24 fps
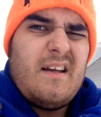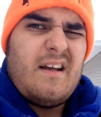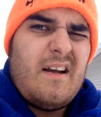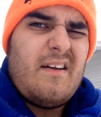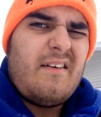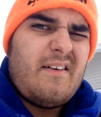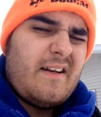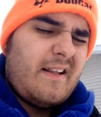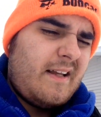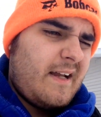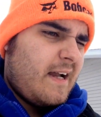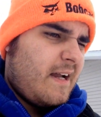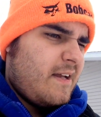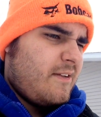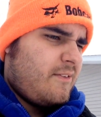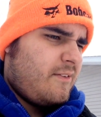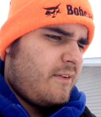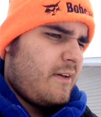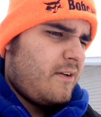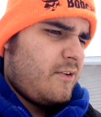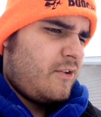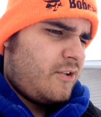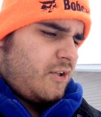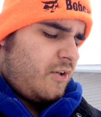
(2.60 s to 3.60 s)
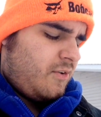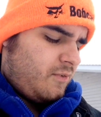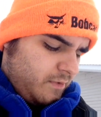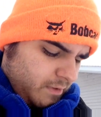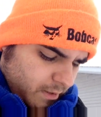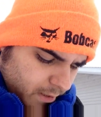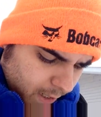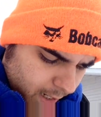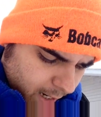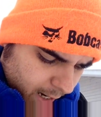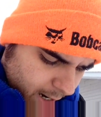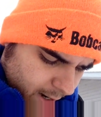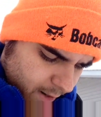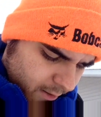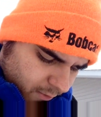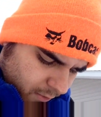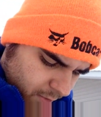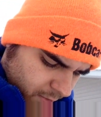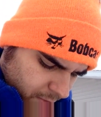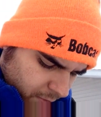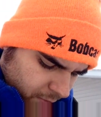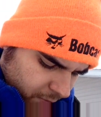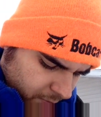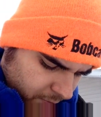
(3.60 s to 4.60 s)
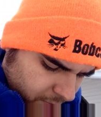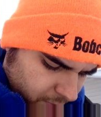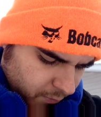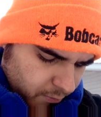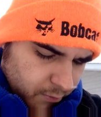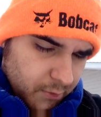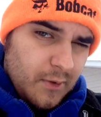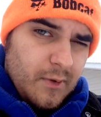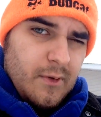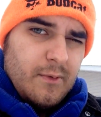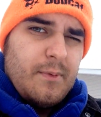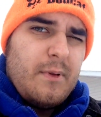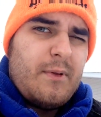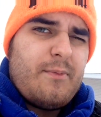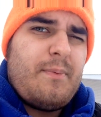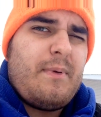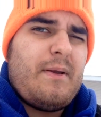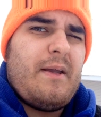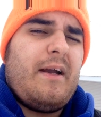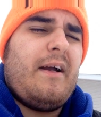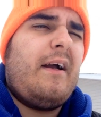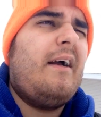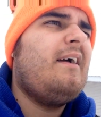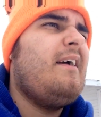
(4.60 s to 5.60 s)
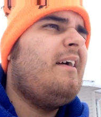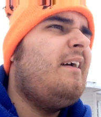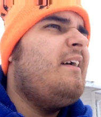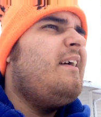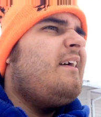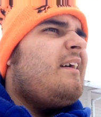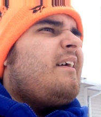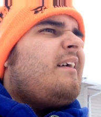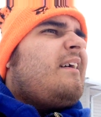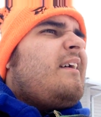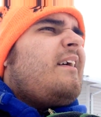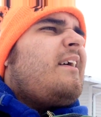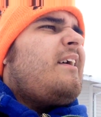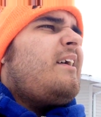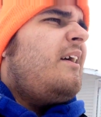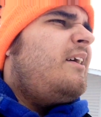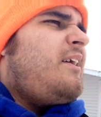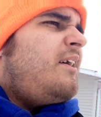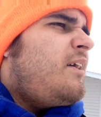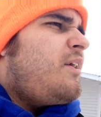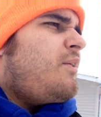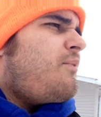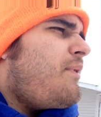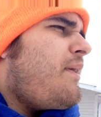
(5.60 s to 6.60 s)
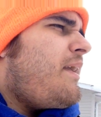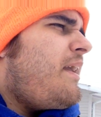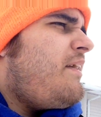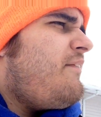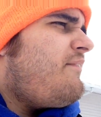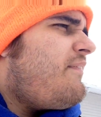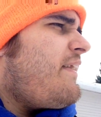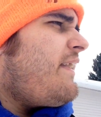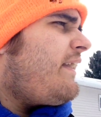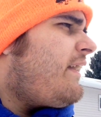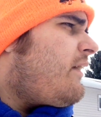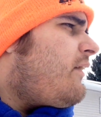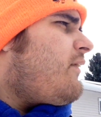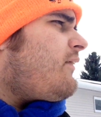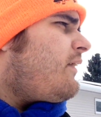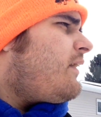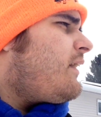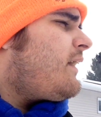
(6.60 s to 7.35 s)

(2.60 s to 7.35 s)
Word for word: Alrighty guys, how's she going today? So it'll just be a quickie video